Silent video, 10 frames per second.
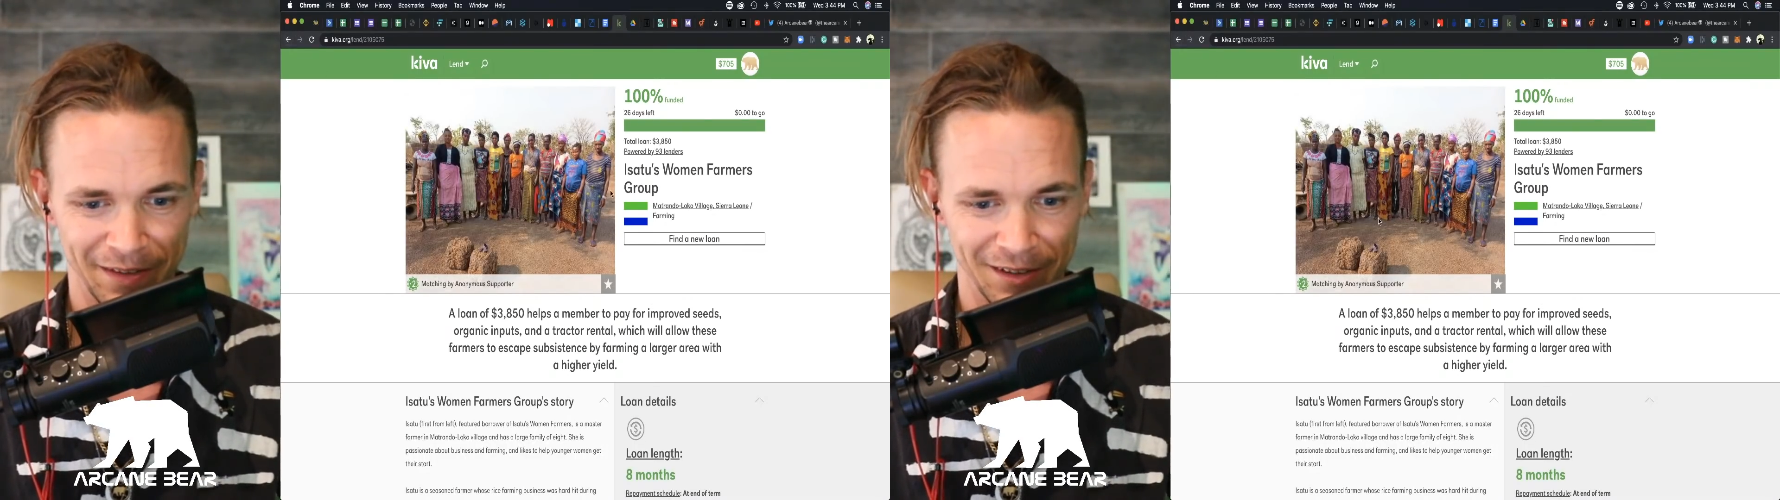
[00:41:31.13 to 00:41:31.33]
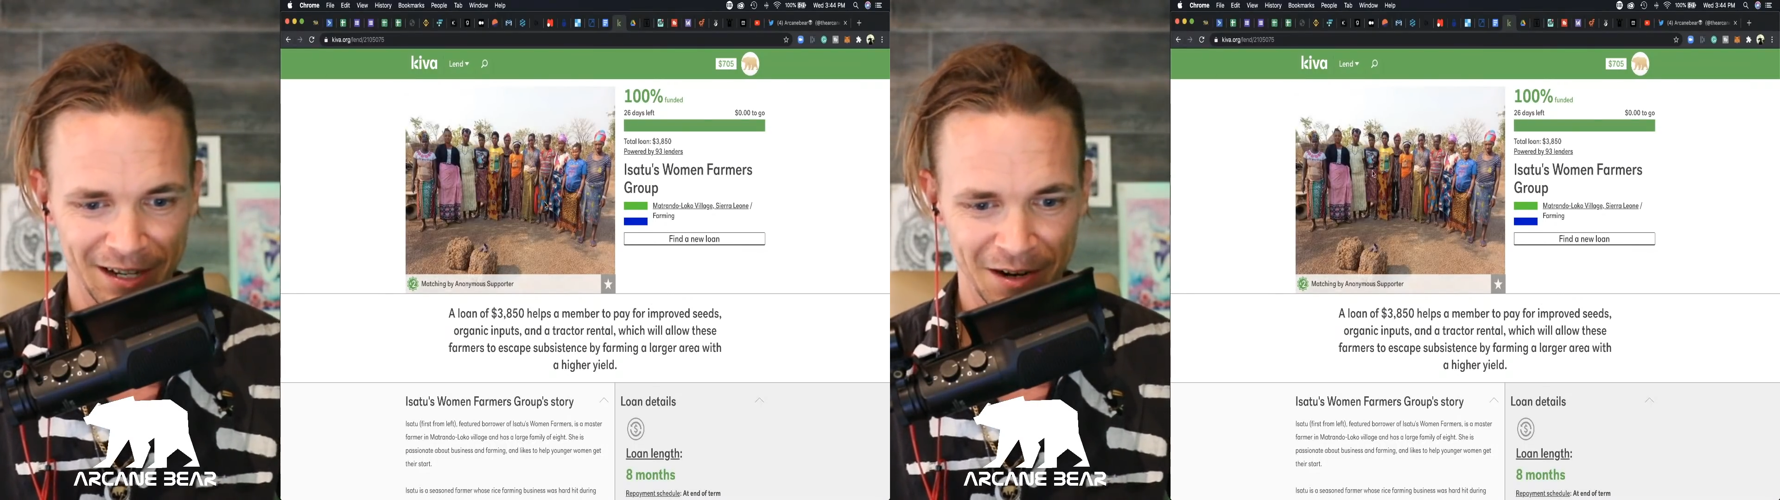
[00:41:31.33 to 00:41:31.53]

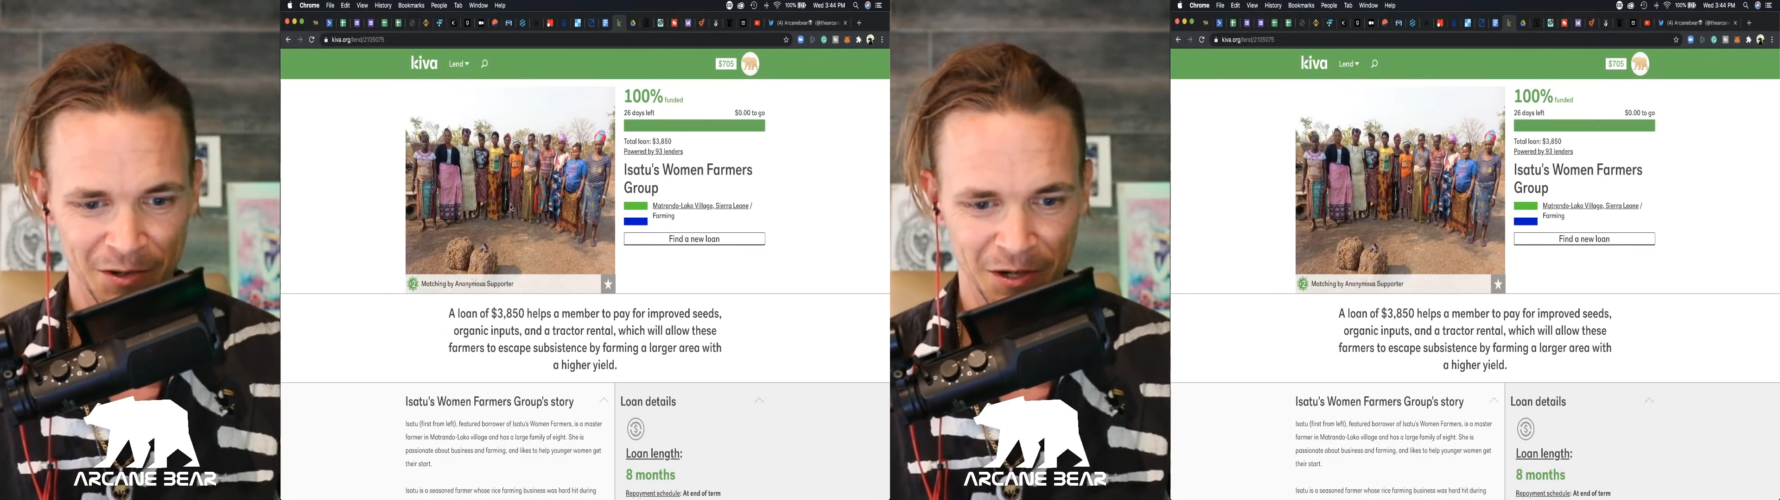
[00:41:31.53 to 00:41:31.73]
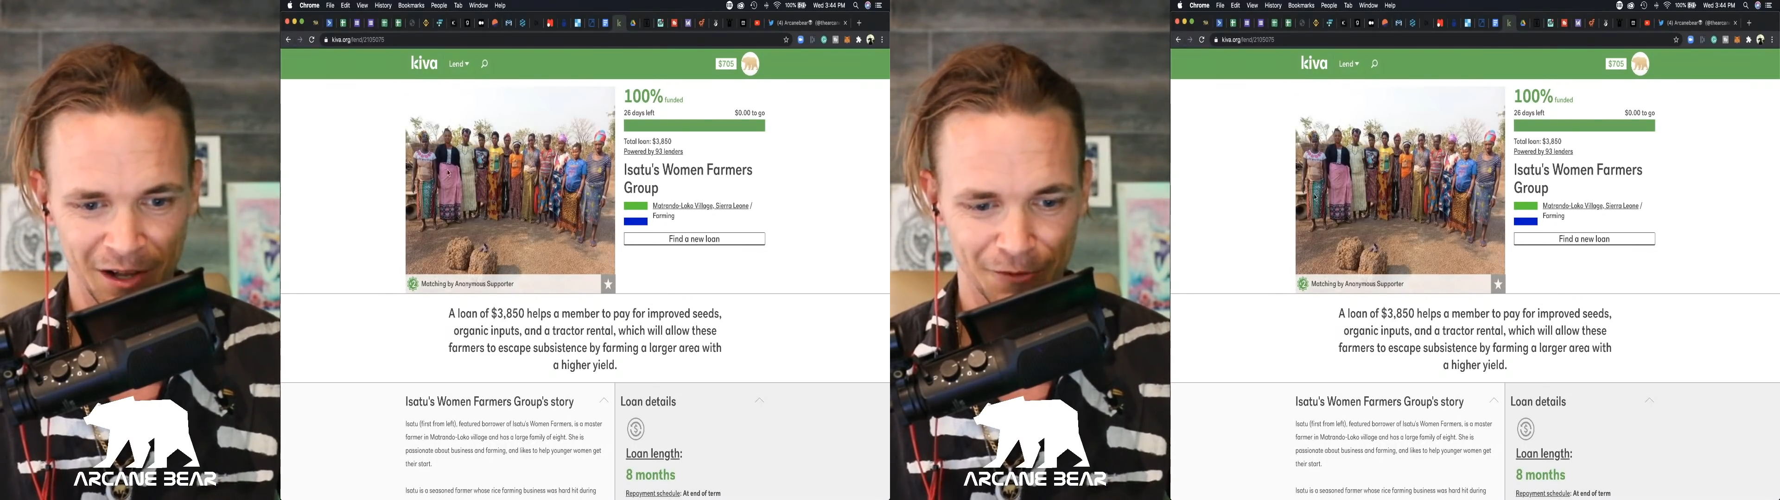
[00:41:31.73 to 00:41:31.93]
Look how
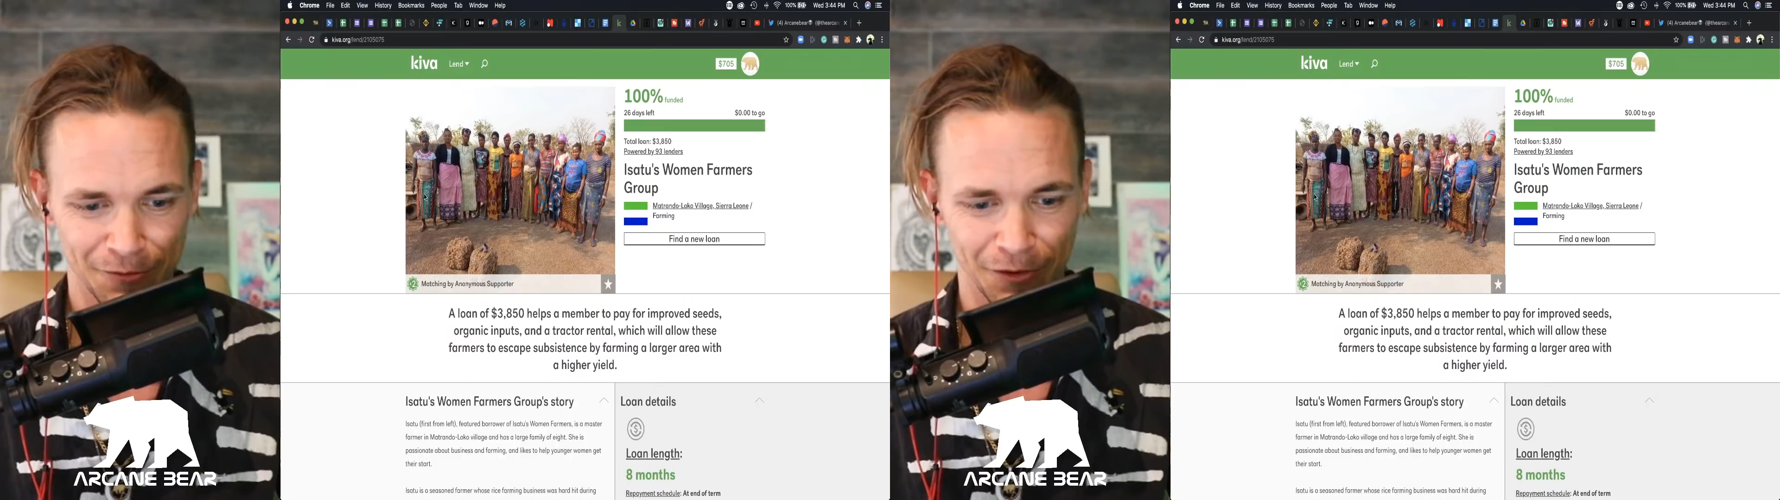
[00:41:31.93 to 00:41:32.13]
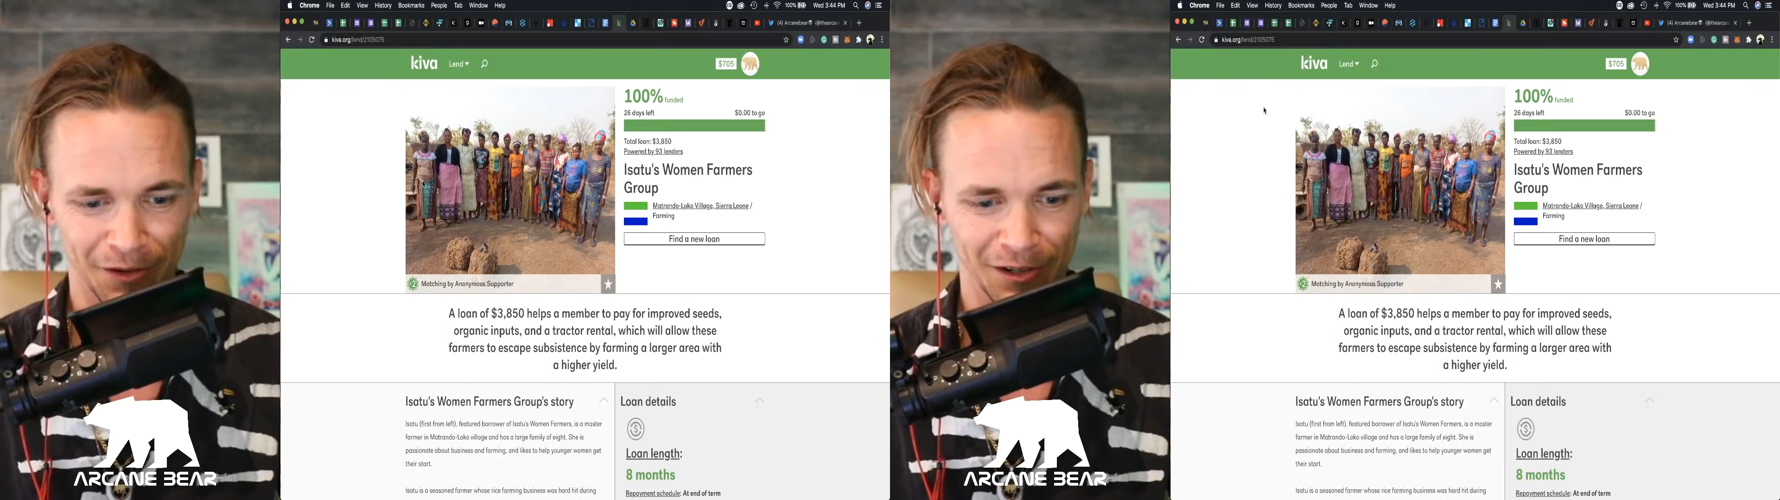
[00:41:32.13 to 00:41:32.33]
colorful
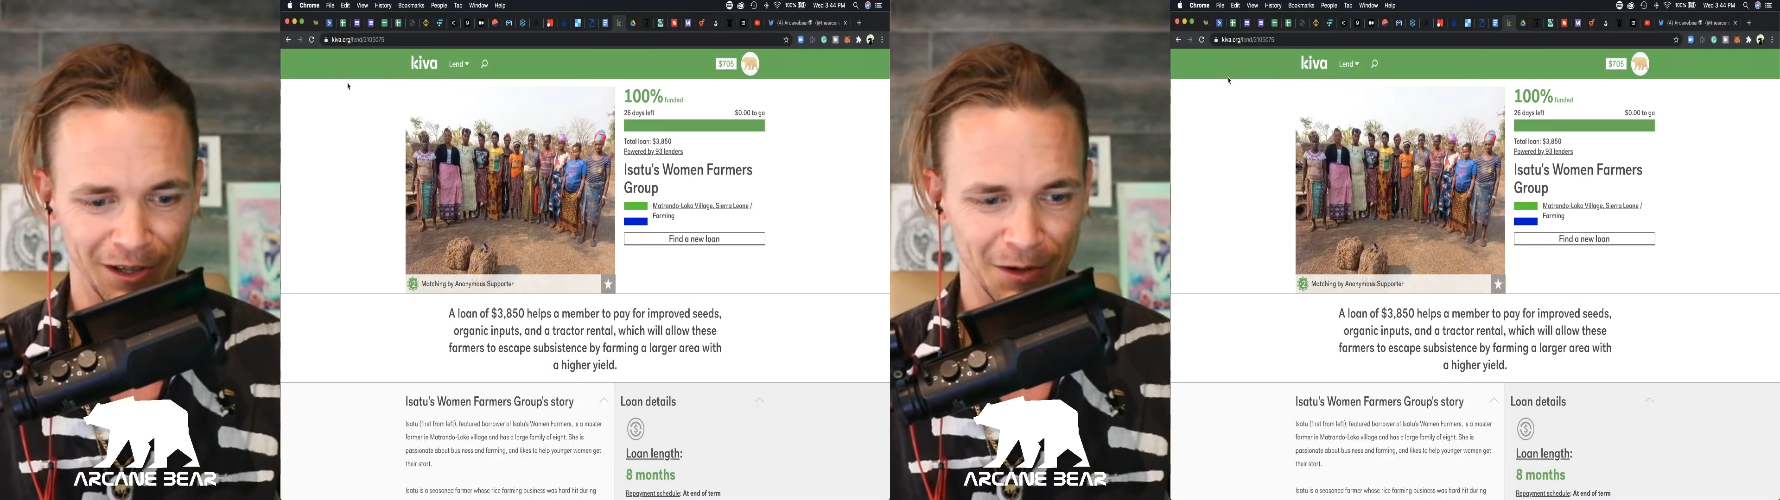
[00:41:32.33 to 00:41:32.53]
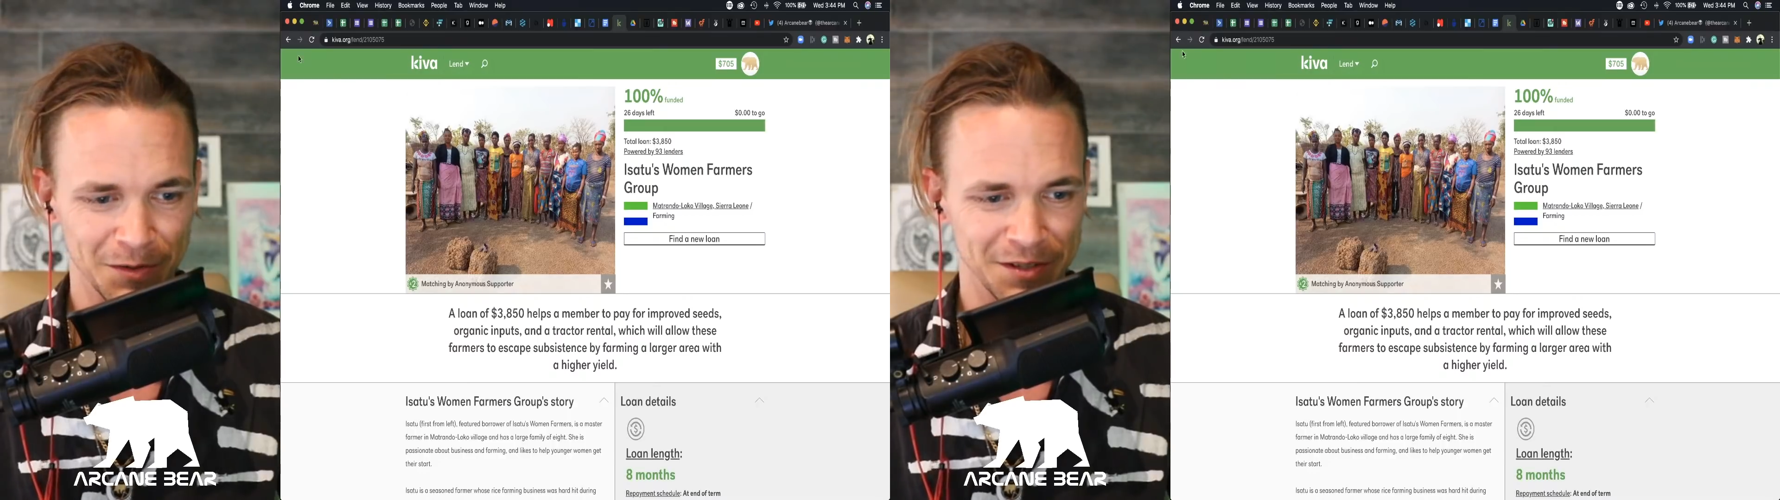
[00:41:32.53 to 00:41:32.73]
their
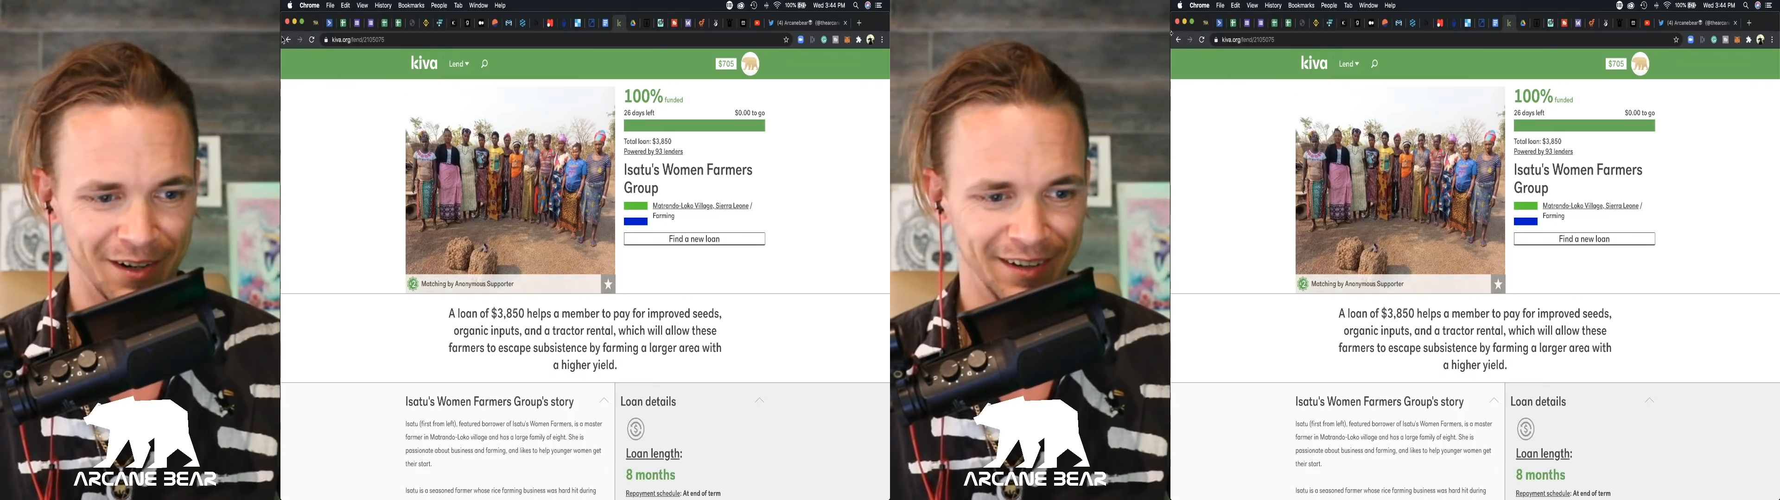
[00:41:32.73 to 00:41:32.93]
clothes are.